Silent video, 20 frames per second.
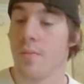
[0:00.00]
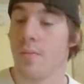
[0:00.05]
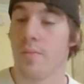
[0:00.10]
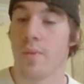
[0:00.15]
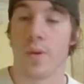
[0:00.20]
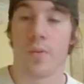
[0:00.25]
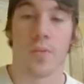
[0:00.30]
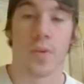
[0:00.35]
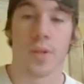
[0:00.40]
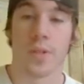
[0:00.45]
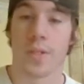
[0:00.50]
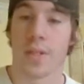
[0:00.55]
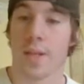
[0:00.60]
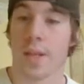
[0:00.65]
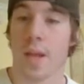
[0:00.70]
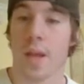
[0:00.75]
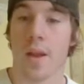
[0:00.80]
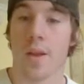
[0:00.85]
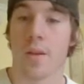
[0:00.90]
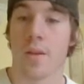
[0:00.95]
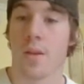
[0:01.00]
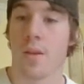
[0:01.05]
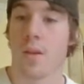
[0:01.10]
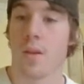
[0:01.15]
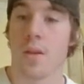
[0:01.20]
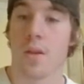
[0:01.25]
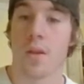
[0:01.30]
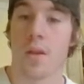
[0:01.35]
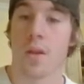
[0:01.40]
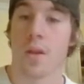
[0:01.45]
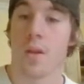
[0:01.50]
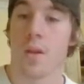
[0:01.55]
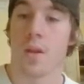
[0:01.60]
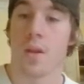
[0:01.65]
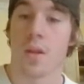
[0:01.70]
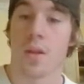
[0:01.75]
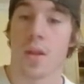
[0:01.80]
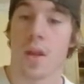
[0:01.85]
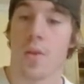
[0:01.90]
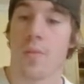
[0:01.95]
But once again,
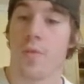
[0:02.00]
that